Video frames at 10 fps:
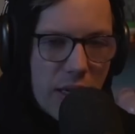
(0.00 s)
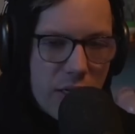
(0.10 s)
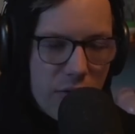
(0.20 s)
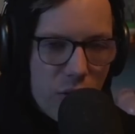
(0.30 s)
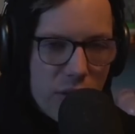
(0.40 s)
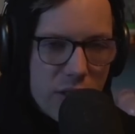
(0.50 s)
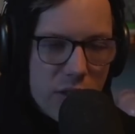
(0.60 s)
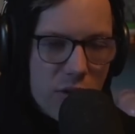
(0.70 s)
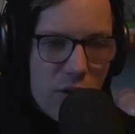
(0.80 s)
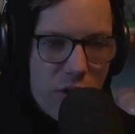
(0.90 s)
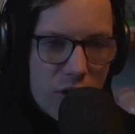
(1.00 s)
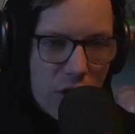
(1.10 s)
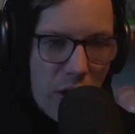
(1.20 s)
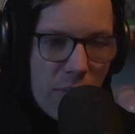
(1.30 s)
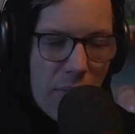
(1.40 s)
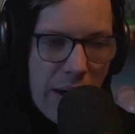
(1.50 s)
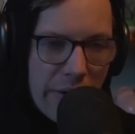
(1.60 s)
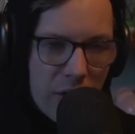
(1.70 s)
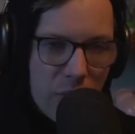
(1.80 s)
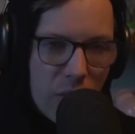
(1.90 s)
You've always just got the giant
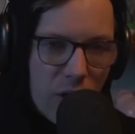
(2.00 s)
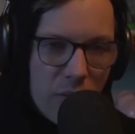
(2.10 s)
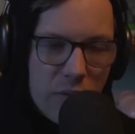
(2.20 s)
Mario bob.